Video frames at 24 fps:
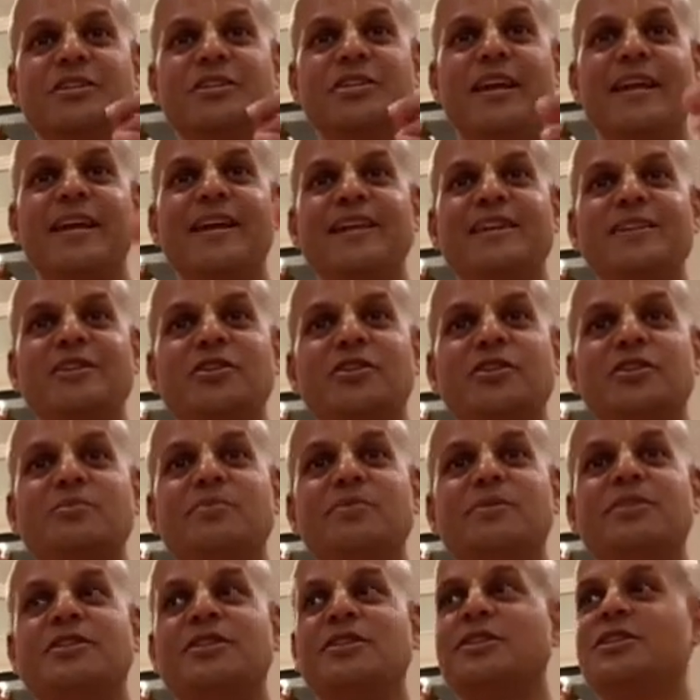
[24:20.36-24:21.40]
Change your
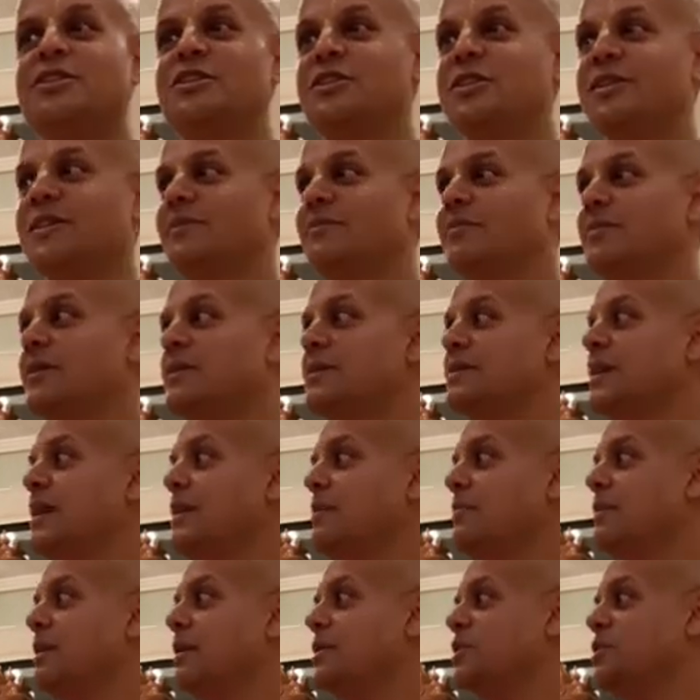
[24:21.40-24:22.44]
position. What does
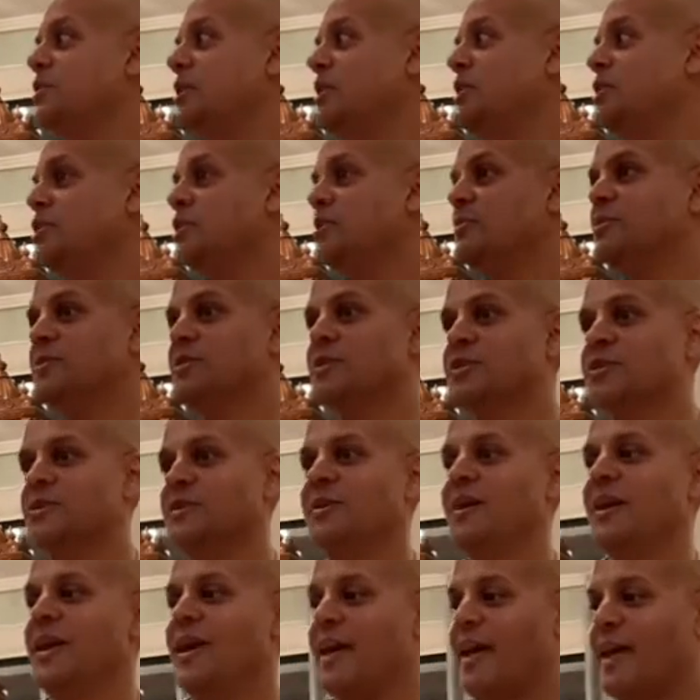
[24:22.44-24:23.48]
that mean, change your position?
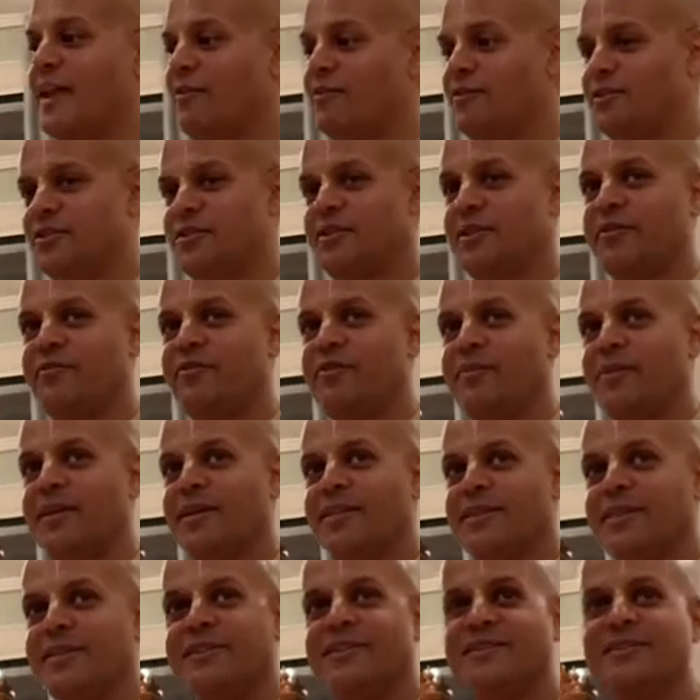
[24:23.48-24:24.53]
I don't sit from
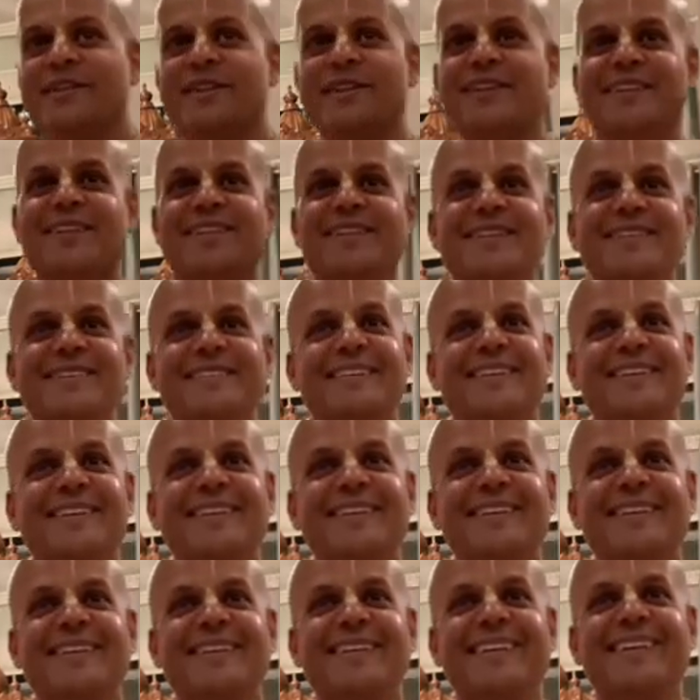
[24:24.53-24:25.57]
like this to like this.
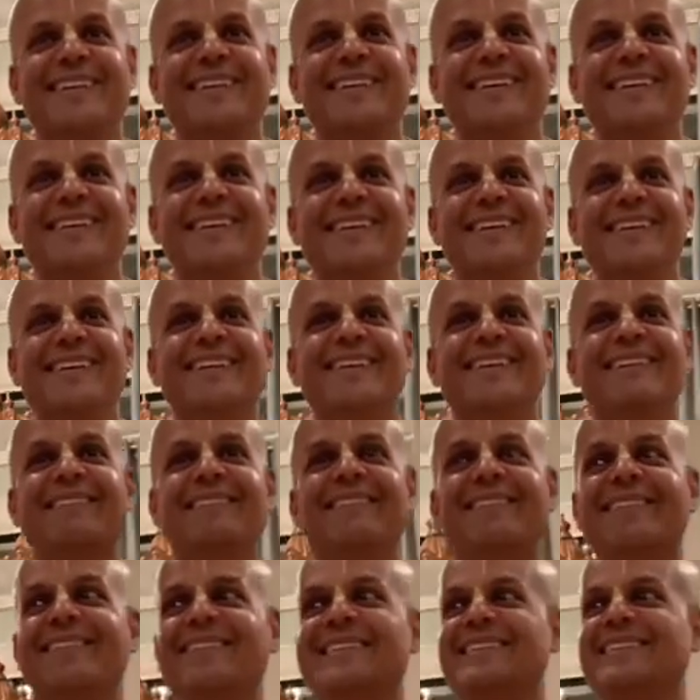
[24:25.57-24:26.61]

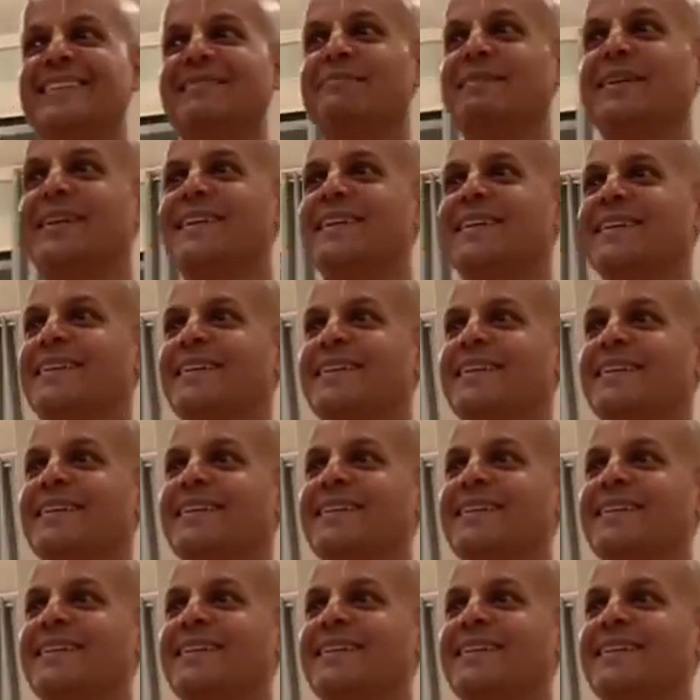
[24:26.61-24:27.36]
What does it mean?